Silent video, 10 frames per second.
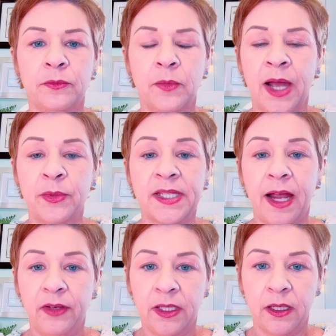I was
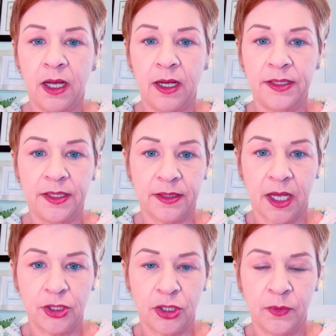having a
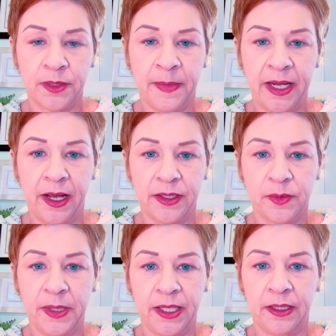discussion with my
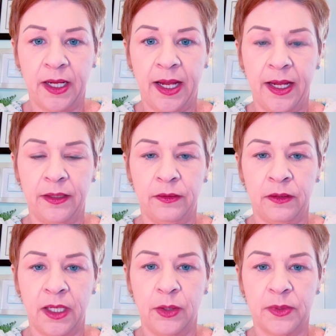husband,
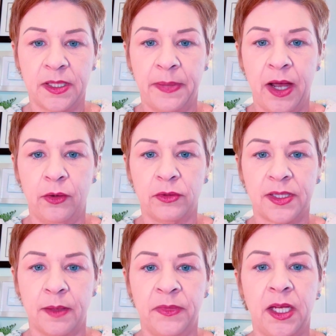and it was about
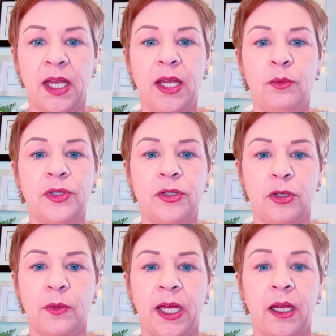something he was
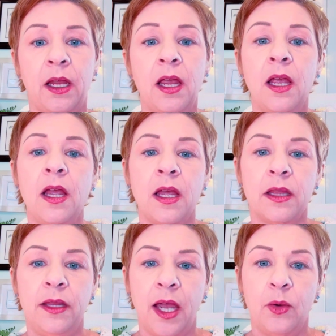doing
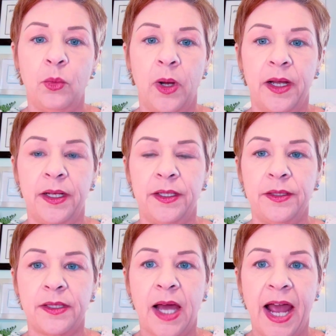that
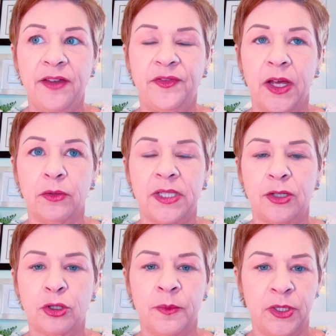was, I felt,
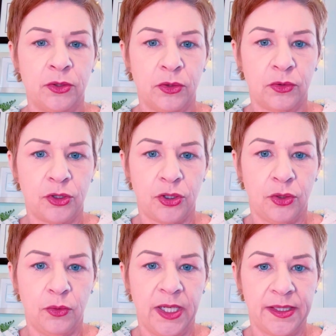detrimental
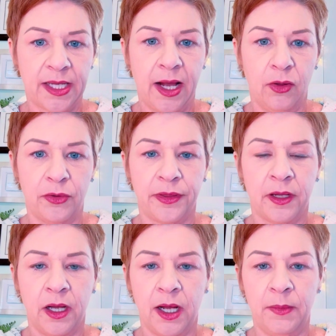to his health
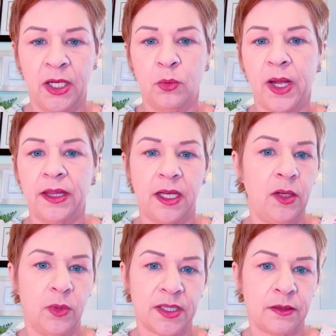in a way that
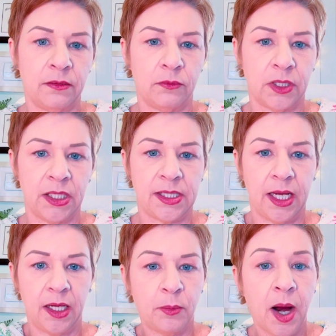he wasn't really
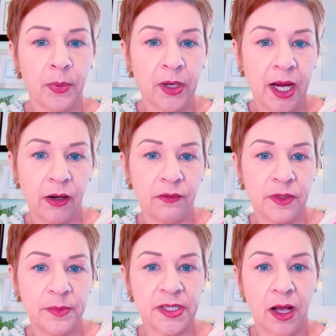taking proper care of
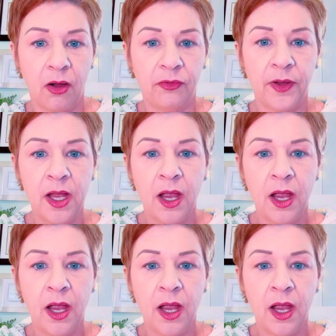himself.